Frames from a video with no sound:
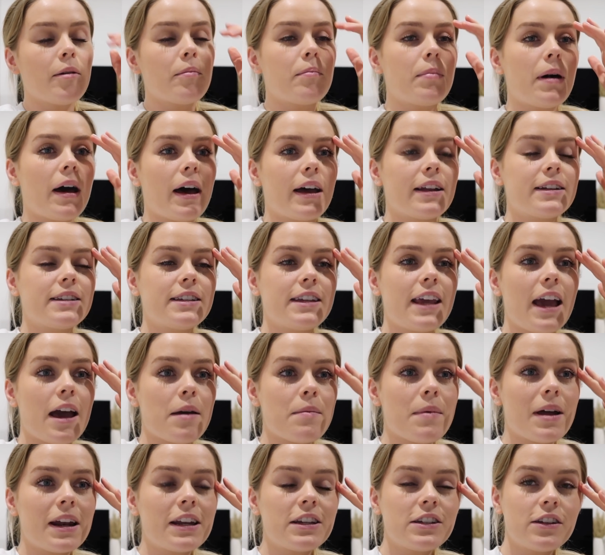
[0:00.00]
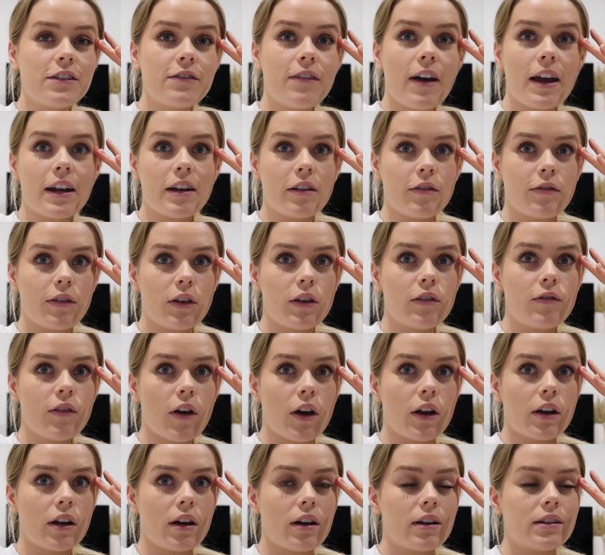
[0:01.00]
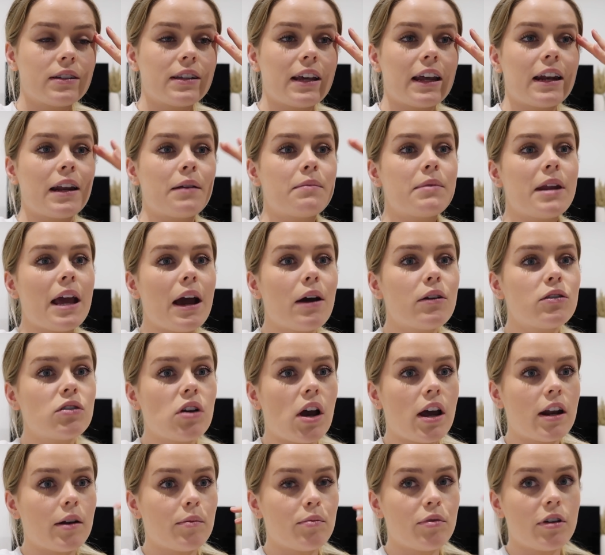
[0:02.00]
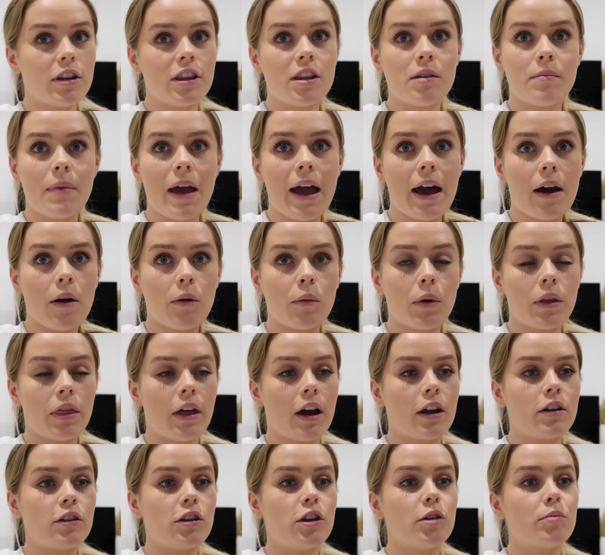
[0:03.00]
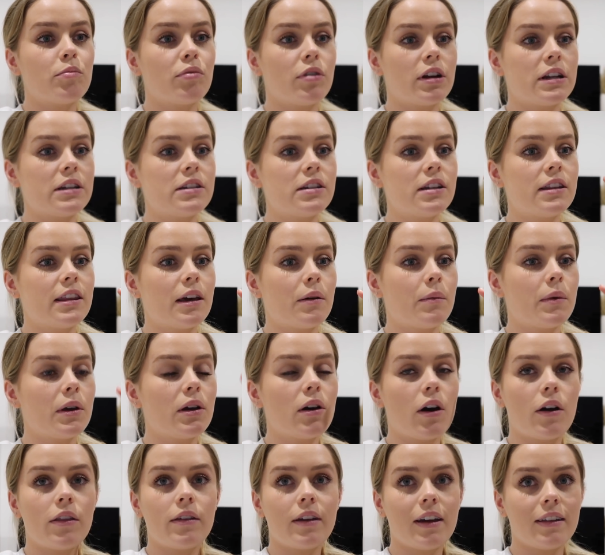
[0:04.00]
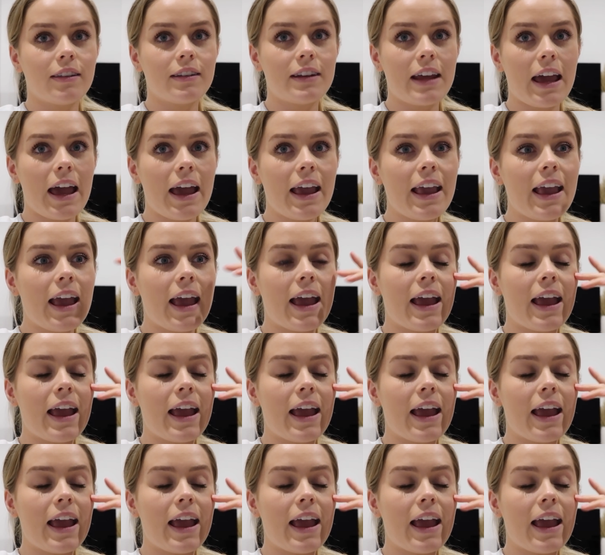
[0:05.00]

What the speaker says: But yeah, I managed to find a few photos, and I'm now trying to print them out with our new printer that we got the other day.